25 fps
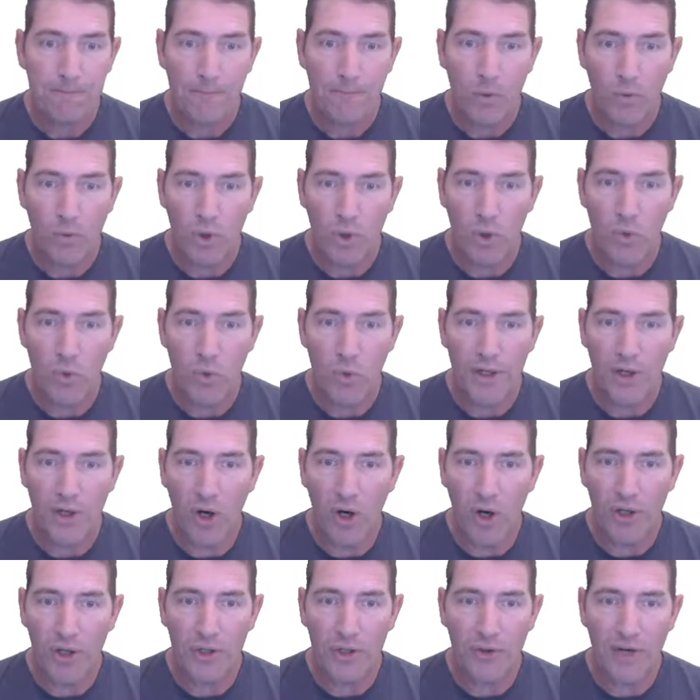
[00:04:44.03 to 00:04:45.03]
Real one
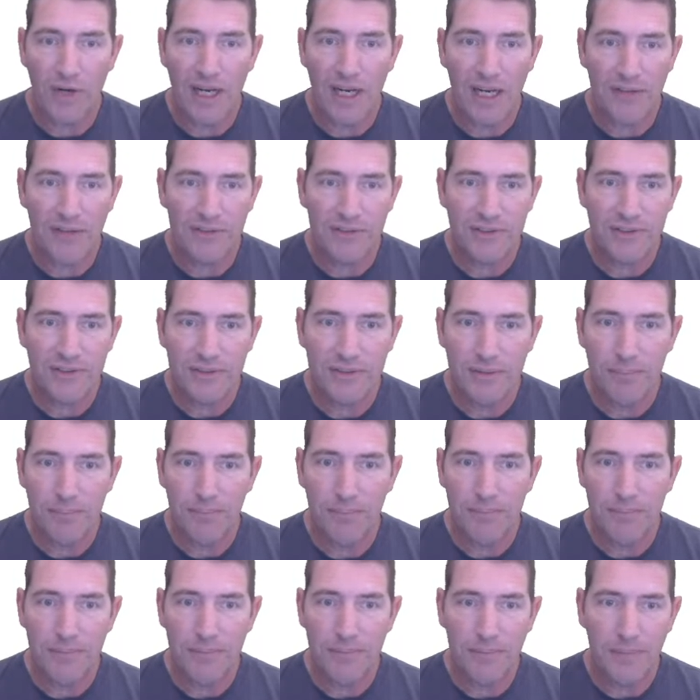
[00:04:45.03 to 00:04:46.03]
autographs,
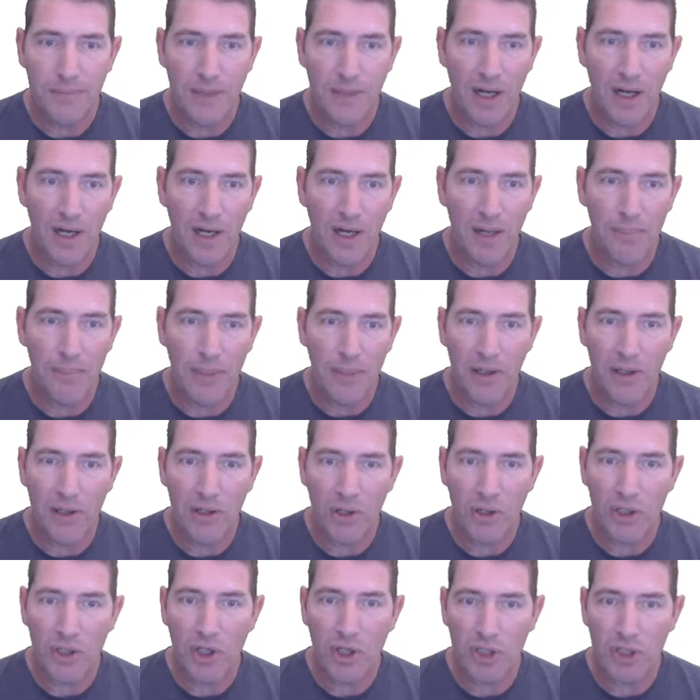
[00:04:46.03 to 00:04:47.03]

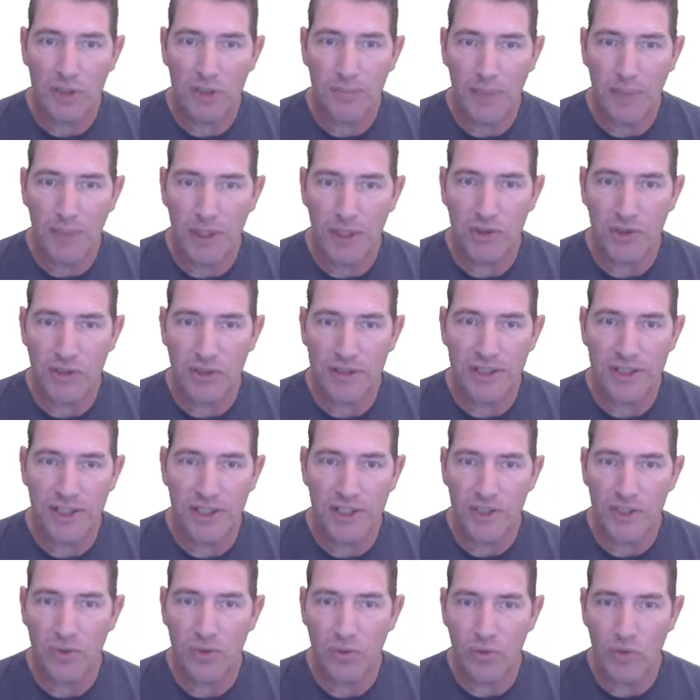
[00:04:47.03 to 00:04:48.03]
parallel car special
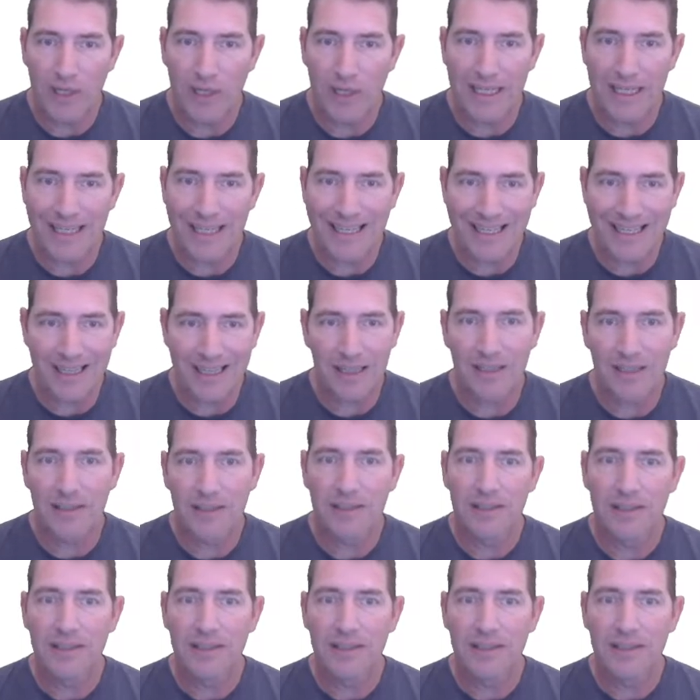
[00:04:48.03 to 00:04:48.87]
edition red ink.